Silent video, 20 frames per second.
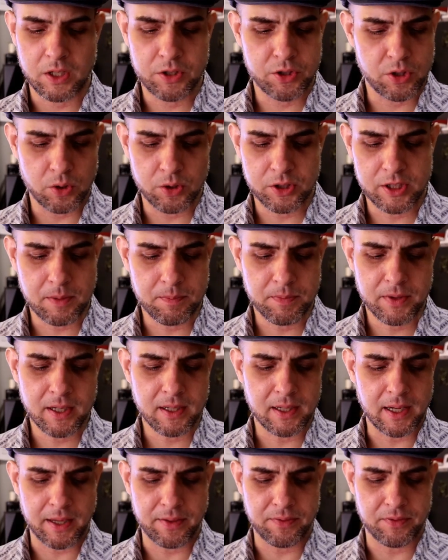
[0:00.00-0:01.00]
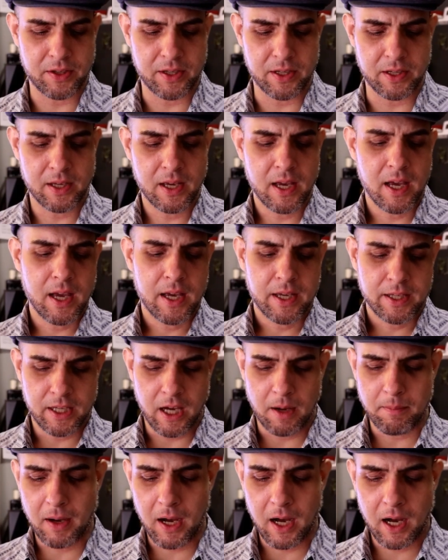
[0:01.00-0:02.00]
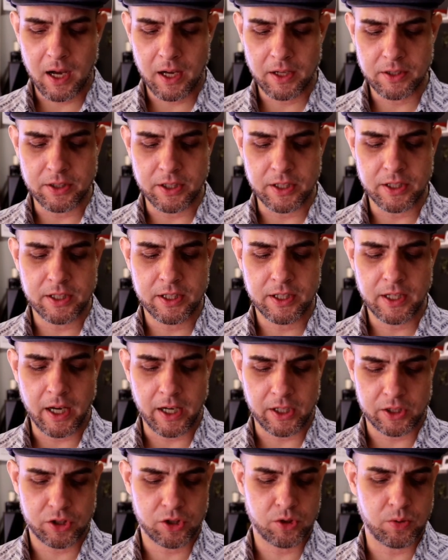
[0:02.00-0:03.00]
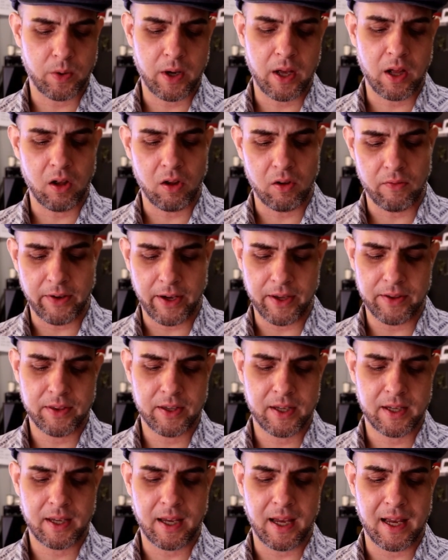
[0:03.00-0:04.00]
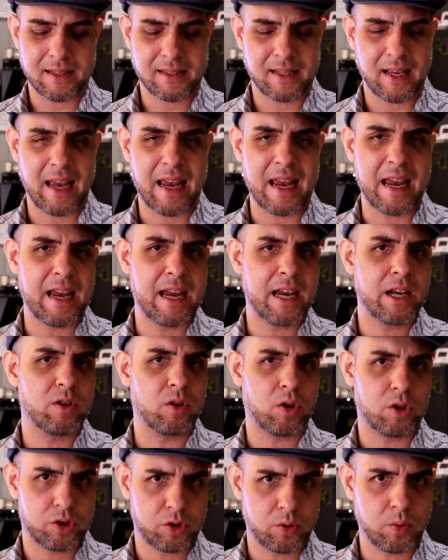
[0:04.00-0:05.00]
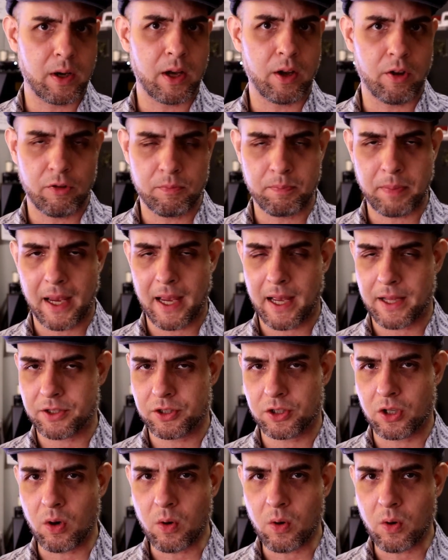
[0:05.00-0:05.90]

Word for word: So something like the Yamaha DTX12, I think, has 8 or 12 pads.